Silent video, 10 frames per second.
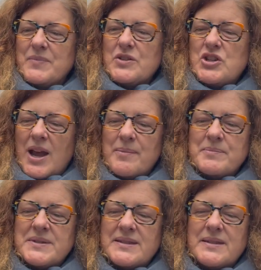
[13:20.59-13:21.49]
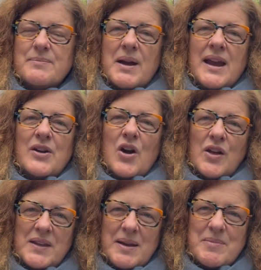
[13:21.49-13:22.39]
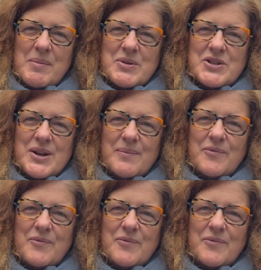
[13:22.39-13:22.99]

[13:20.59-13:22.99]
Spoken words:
GEMS, my online membership